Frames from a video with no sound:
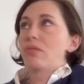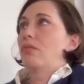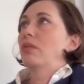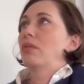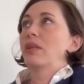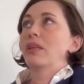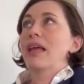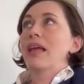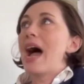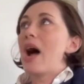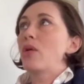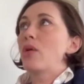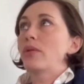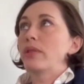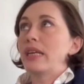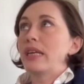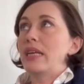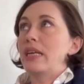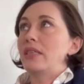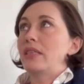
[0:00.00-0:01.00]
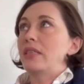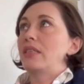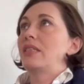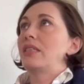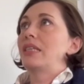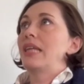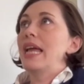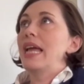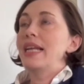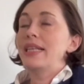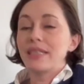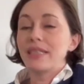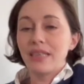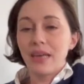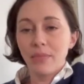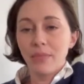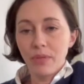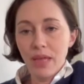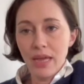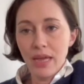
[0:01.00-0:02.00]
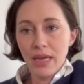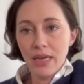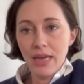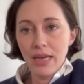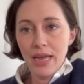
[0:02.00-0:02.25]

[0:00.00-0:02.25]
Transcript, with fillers: loudly state something